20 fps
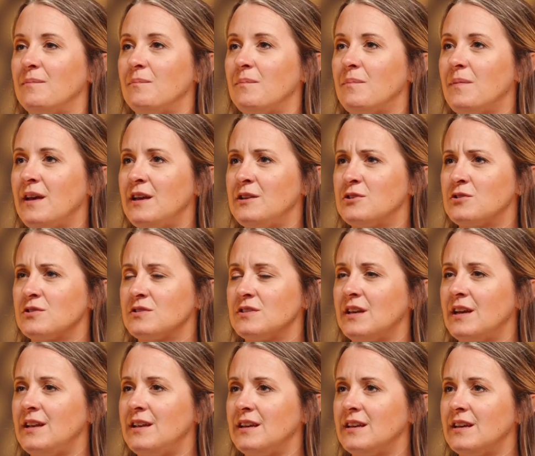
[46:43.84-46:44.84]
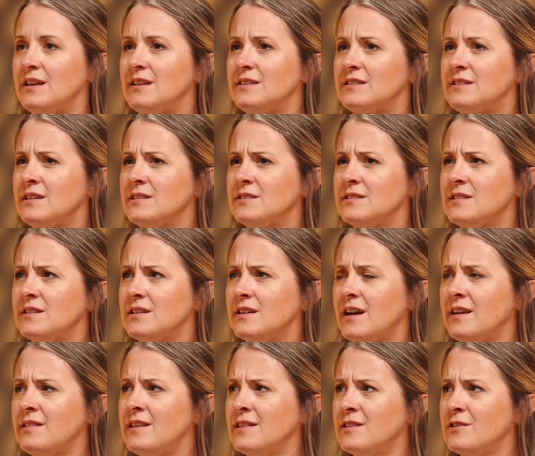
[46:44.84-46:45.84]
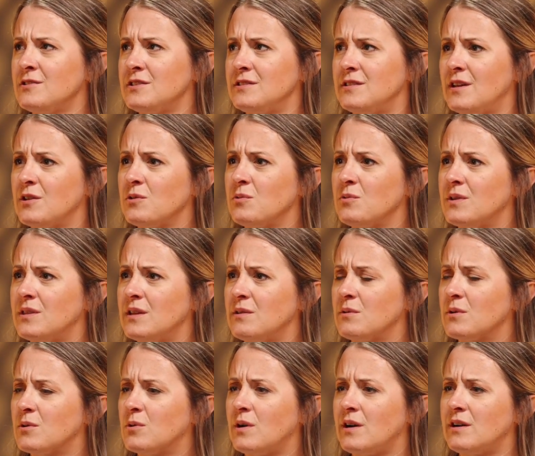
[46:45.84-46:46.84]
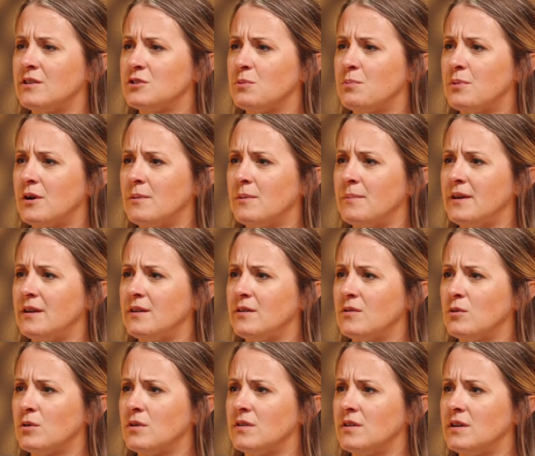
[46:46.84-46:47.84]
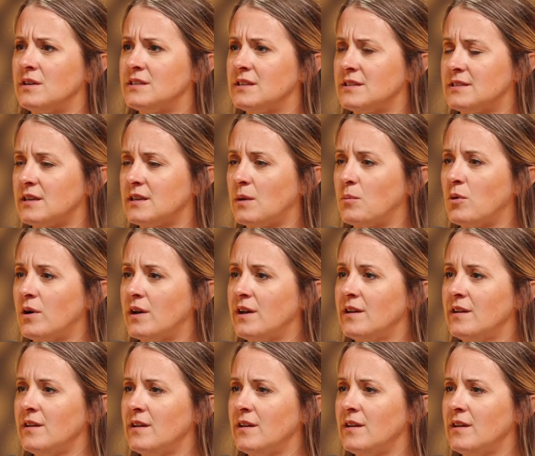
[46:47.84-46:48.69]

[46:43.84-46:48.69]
Angel's Landing I think there's another one that requires a permit, or is it Subway?